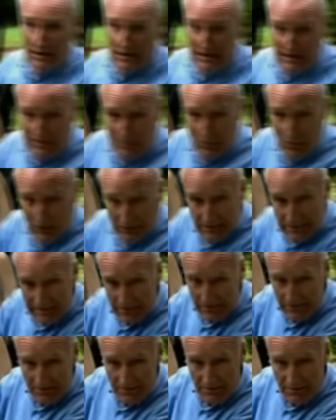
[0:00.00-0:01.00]
Early in the
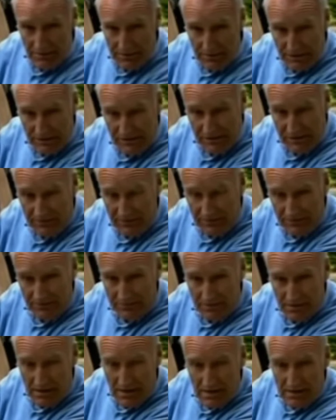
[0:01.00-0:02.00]
morning of November the
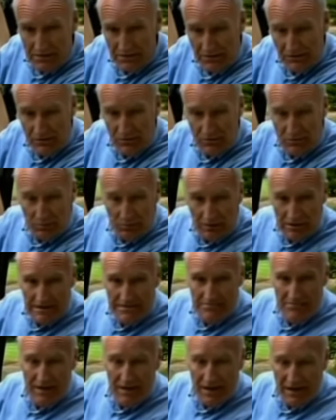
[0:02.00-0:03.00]
7th, the
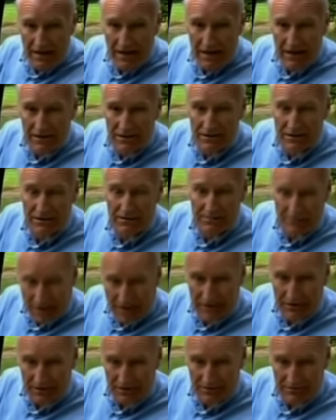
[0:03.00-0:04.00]
Supreme Allied
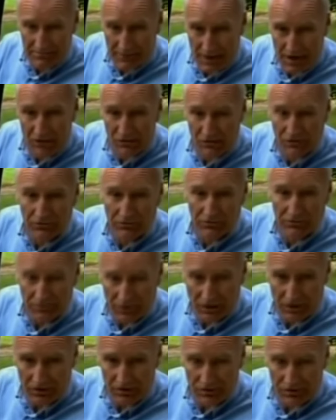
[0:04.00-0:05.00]
Commander, Marshal
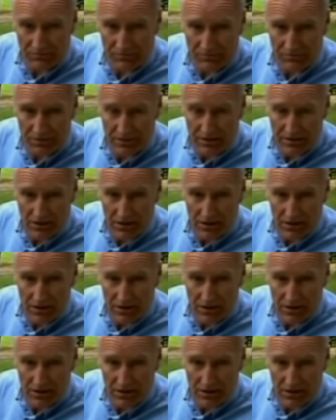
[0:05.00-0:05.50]
Foch,